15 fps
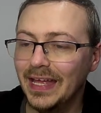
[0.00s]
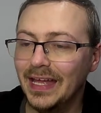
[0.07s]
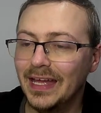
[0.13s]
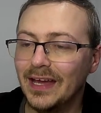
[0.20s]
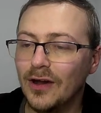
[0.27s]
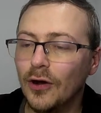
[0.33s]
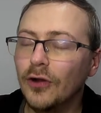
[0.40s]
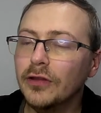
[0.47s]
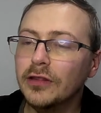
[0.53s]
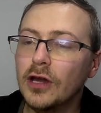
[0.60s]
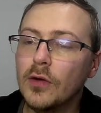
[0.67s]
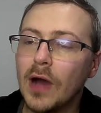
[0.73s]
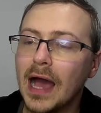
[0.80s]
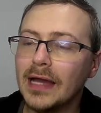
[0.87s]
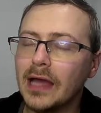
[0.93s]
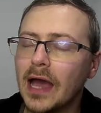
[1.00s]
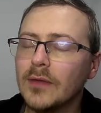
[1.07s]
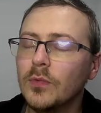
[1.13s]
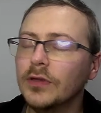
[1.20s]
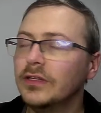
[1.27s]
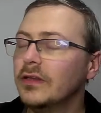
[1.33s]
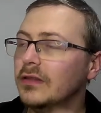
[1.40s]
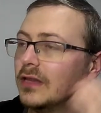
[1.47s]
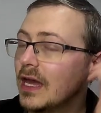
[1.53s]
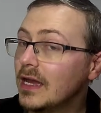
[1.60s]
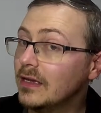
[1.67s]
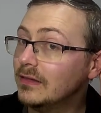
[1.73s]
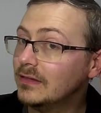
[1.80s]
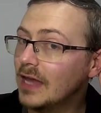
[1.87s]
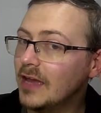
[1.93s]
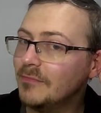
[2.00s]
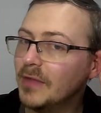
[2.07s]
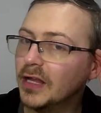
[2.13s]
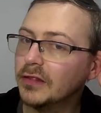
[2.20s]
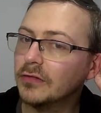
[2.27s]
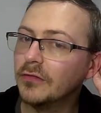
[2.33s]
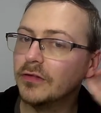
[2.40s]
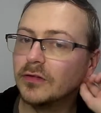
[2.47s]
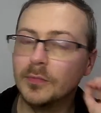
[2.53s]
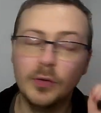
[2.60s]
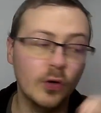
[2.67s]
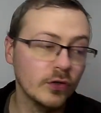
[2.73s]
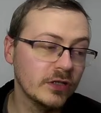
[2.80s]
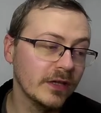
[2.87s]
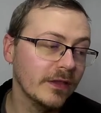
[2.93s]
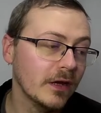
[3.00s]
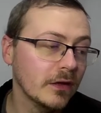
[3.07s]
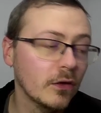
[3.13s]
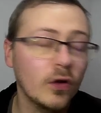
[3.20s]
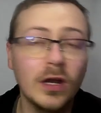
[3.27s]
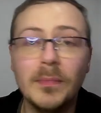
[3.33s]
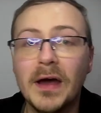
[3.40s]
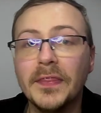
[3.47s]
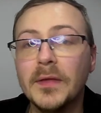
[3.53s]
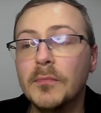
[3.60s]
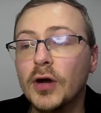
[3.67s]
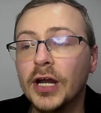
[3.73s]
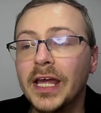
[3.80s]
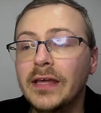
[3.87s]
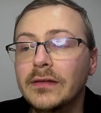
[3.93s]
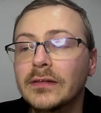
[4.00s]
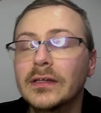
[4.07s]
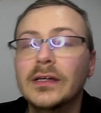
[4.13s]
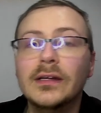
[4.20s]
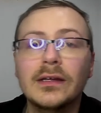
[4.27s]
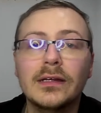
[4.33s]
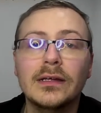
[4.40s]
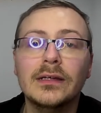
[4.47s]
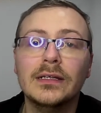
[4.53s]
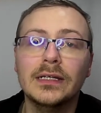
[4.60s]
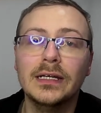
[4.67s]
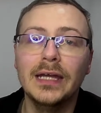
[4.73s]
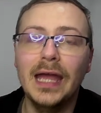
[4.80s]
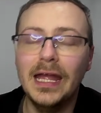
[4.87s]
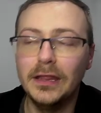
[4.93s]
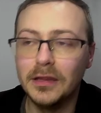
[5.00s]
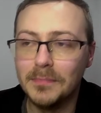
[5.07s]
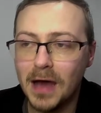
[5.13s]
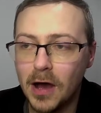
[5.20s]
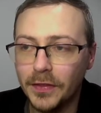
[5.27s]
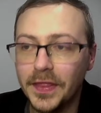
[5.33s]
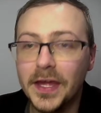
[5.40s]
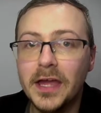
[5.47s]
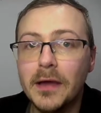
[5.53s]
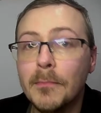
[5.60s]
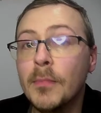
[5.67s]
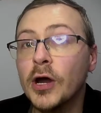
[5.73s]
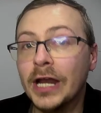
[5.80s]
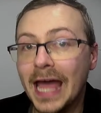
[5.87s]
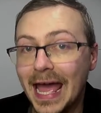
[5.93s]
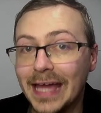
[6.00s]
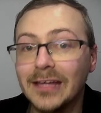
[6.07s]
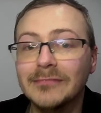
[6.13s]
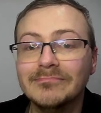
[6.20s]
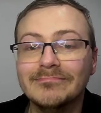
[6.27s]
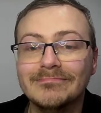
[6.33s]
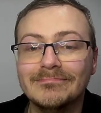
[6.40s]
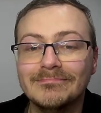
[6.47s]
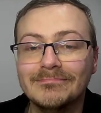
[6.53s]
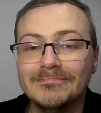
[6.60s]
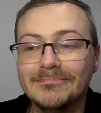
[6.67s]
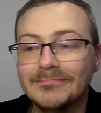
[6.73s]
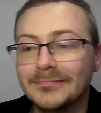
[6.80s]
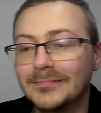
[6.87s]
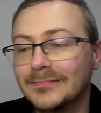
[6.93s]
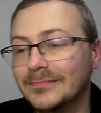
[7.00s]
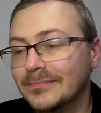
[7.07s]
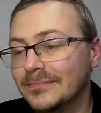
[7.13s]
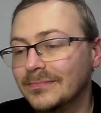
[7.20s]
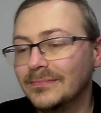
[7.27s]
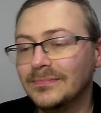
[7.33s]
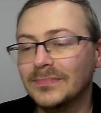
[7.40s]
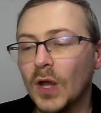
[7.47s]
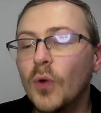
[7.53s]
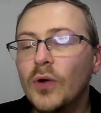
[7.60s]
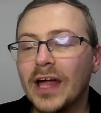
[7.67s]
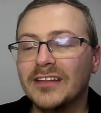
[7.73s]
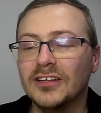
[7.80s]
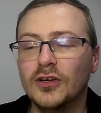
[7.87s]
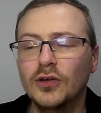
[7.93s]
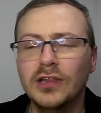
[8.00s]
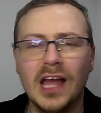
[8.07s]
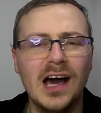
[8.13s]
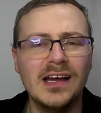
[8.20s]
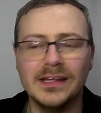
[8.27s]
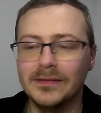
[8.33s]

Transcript: Also, I want to say Dave Meltzer is reporting that it's all about the money. It's about the money. Oh, that's a good line.